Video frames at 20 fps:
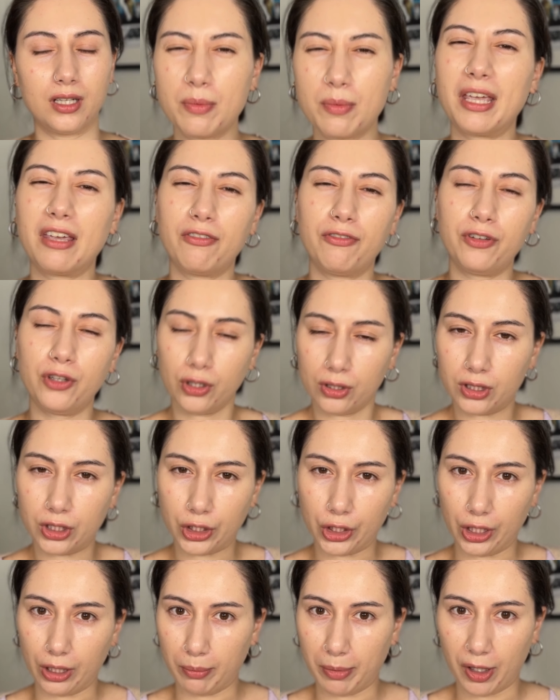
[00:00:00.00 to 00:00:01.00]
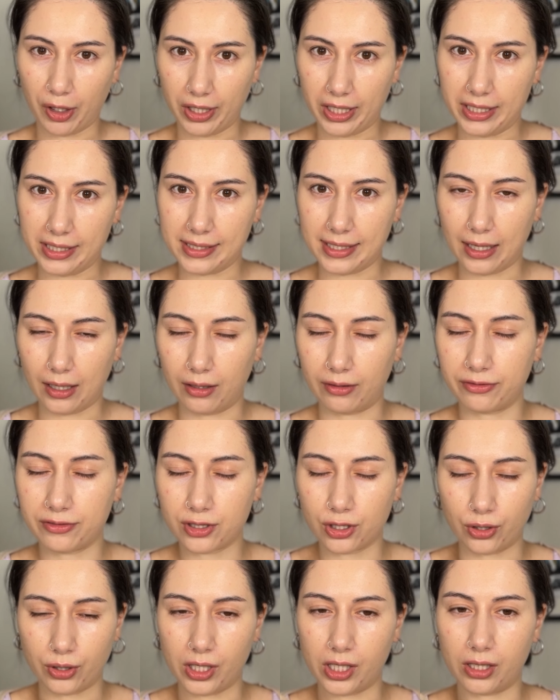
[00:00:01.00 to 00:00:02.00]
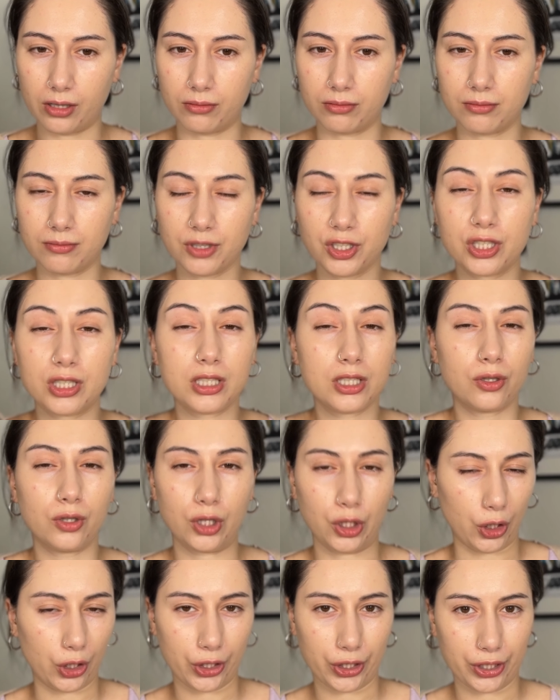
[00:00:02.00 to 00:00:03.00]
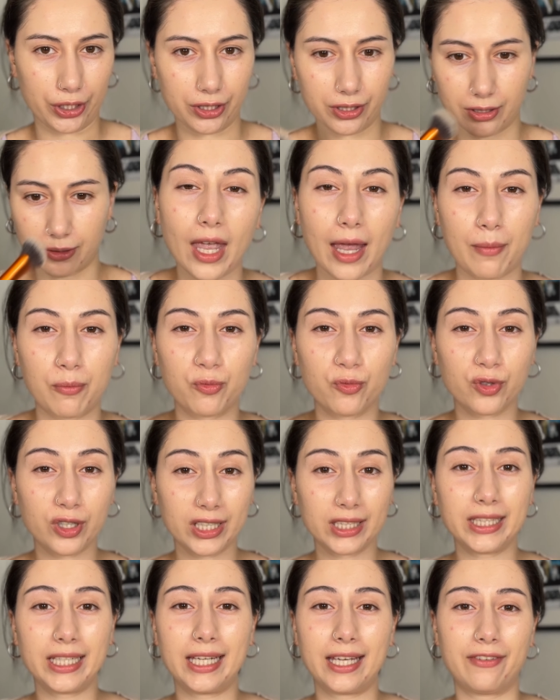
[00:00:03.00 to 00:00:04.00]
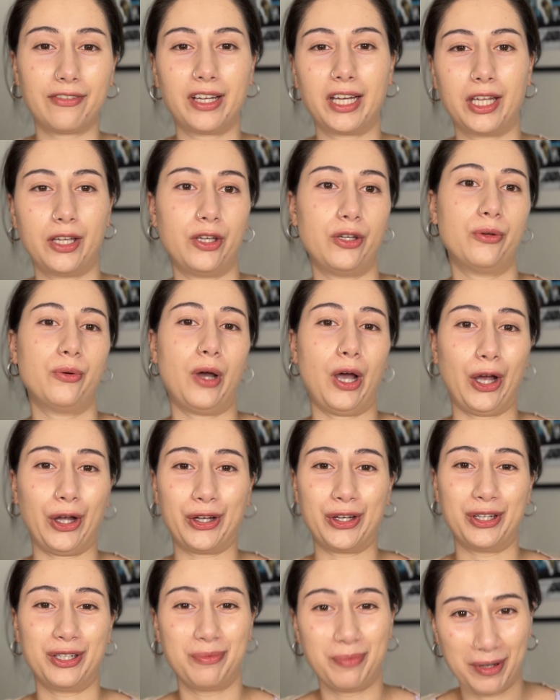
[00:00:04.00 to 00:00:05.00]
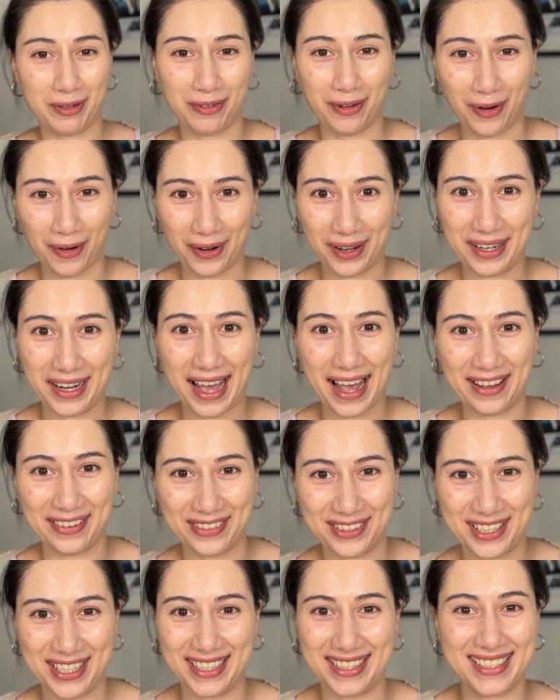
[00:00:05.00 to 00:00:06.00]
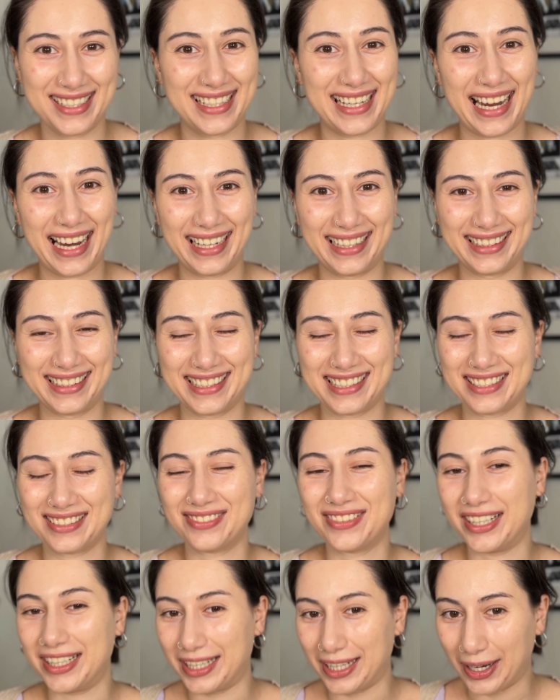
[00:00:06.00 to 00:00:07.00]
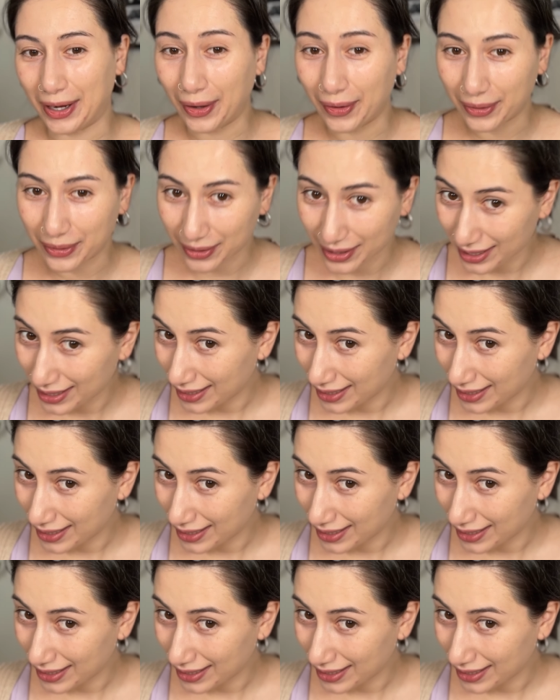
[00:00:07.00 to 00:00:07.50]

make you feel good about yourself so you still look good. I'm really giving you a good before and after today in this video.